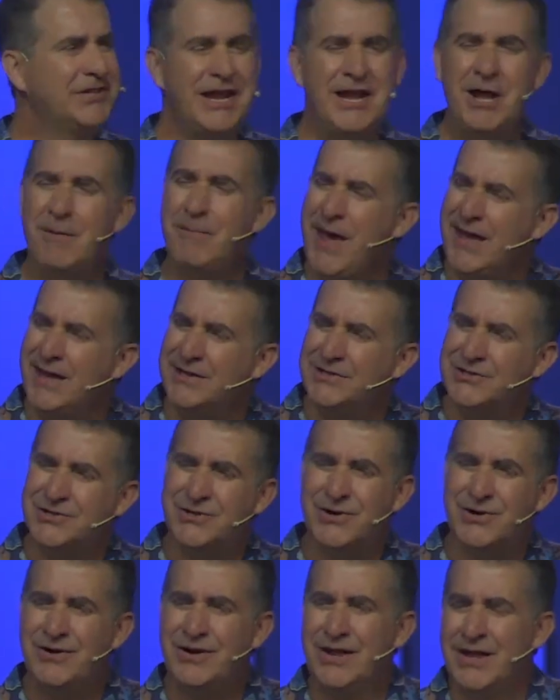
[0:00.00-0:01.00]
now,
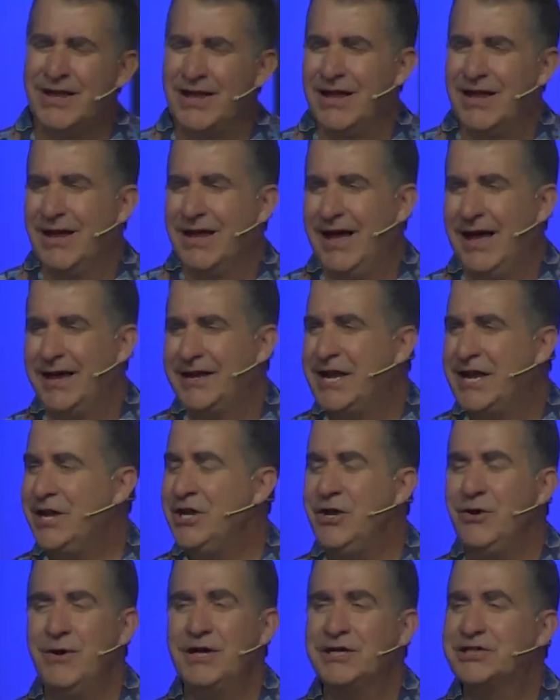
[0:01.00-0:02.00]
Pastor, uh, can
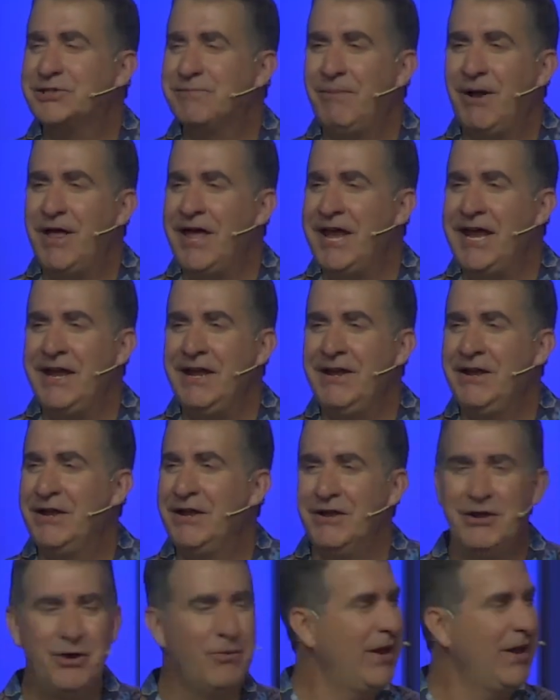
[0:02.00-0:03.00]
you explain,
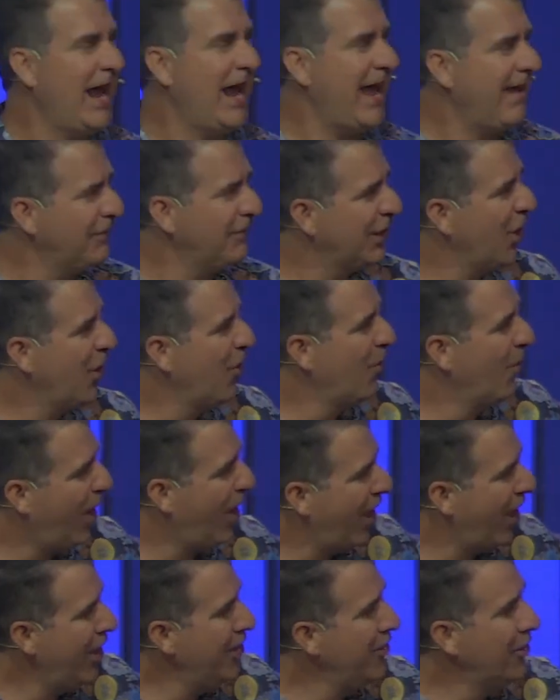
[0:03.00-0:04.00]
do we have to go
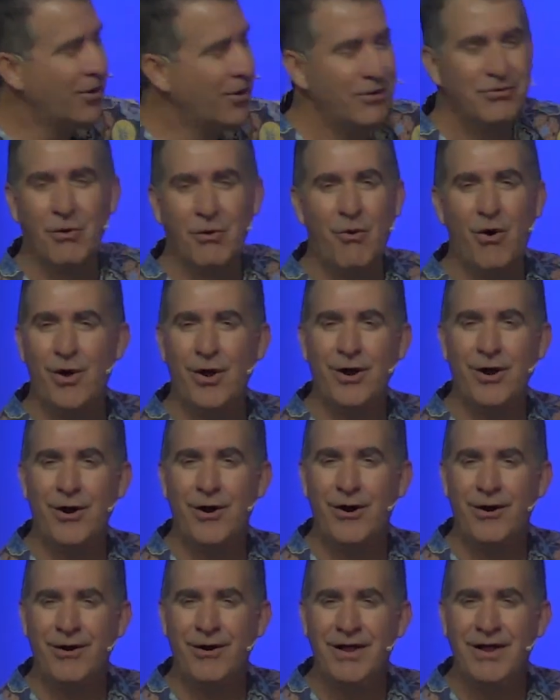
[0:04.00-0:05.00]
under the
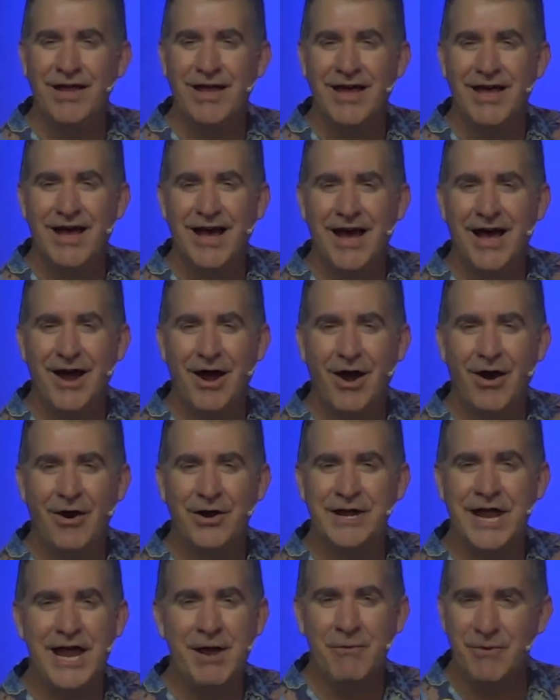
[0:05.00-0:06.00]
water uh, or
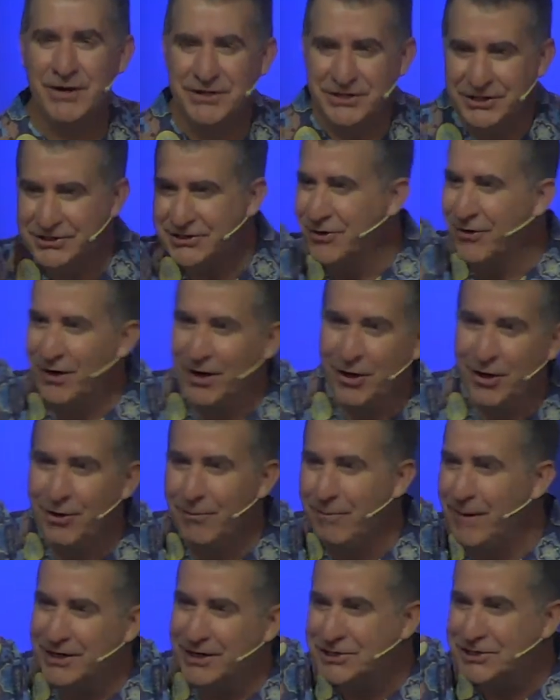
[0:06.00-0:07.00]
can't we just do a little
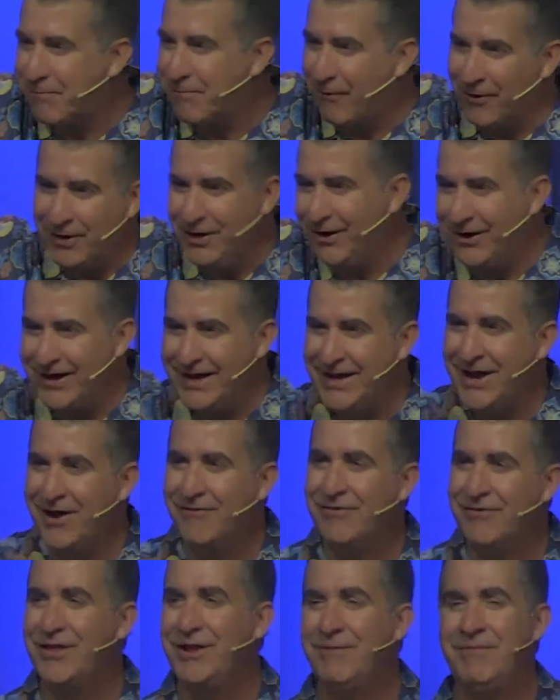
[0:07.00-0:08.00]
bit of sprinkling
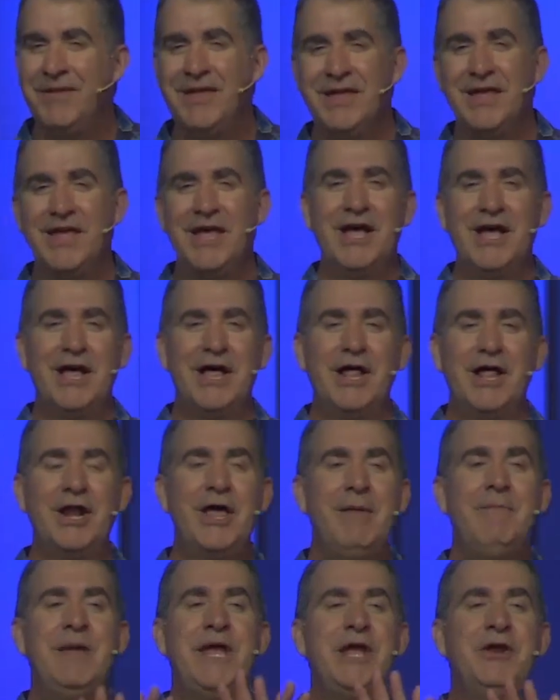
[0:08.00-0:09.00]
over them?
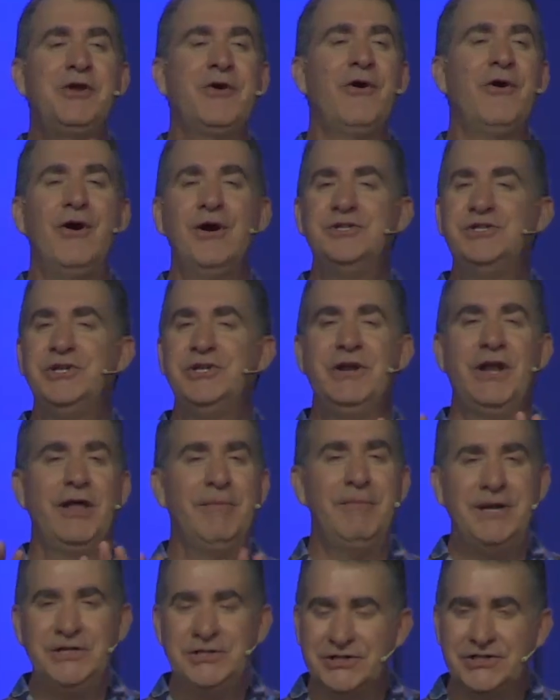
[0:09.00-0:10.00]
Let me encourage you, let
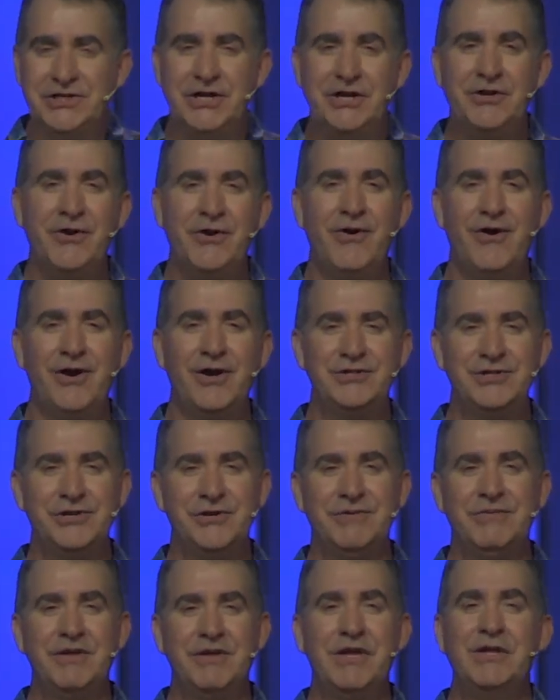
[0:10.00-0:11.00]
me just encourage you,
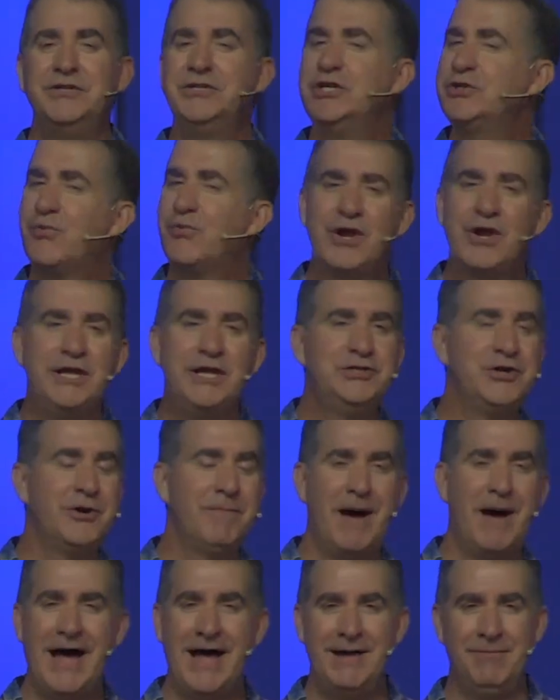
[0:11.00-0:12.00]
just read your
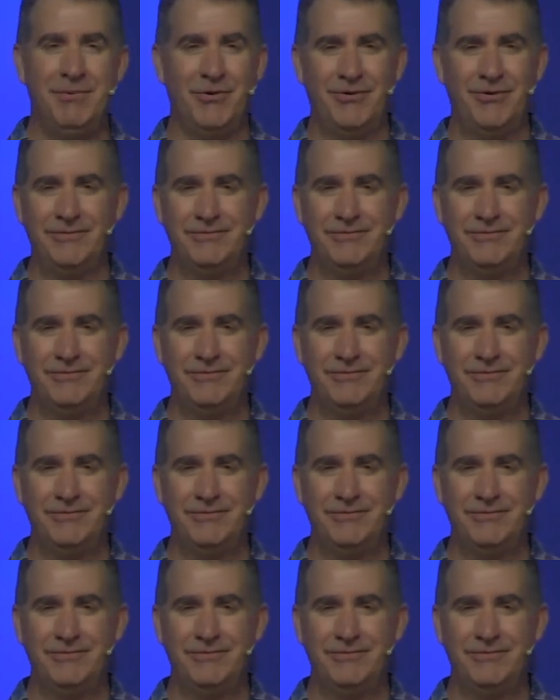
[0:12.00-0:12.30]
Bible.